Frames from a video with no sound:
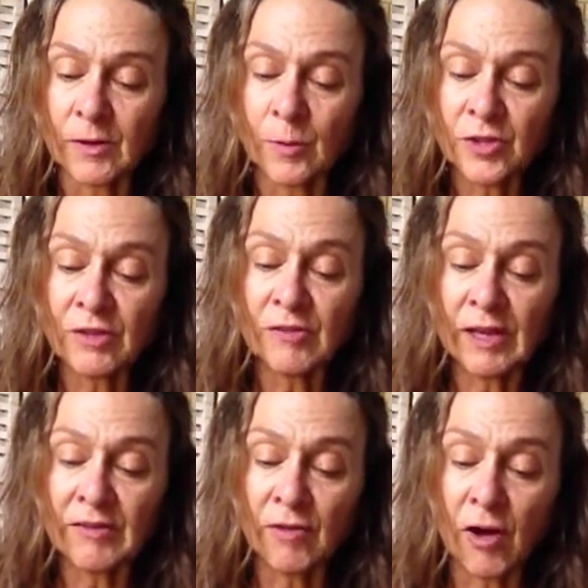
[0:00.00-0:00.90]
which had
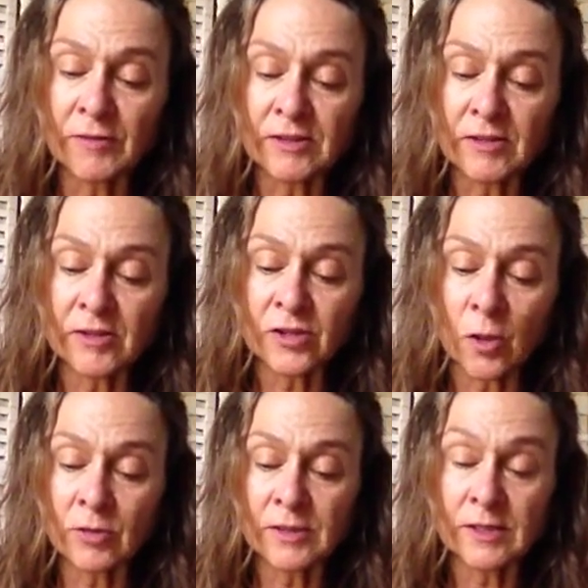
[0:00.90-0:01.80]
evolved into the
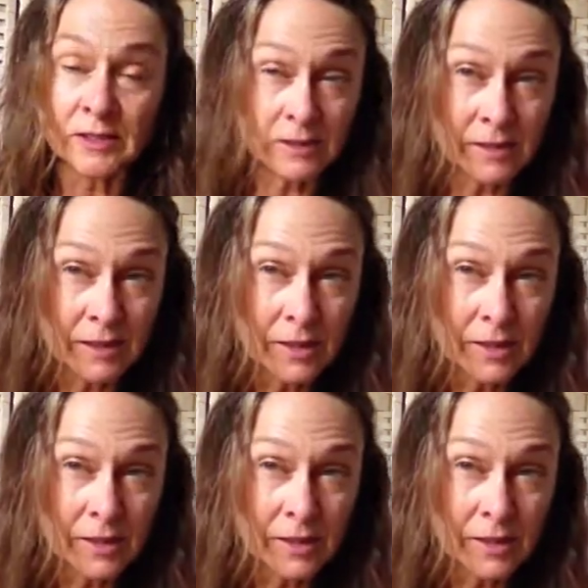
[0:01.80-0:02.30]
solar disk.